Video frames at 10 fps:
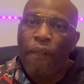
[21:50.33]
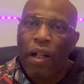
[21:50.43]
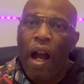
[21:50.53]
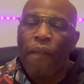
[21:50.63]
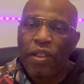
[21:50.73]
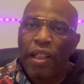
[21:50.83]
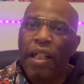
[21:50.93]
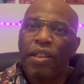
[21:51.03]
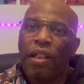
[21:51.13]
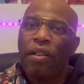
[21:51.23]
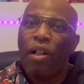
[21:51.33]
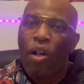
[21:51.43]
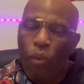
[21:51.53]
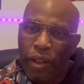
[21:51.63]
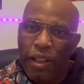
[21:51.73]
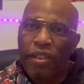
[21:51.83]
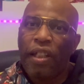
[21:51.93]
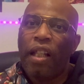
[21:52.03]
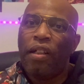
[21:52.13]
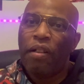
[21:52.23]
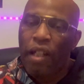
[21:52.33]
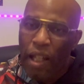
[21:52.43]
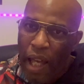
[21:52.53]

a conversation with the seller.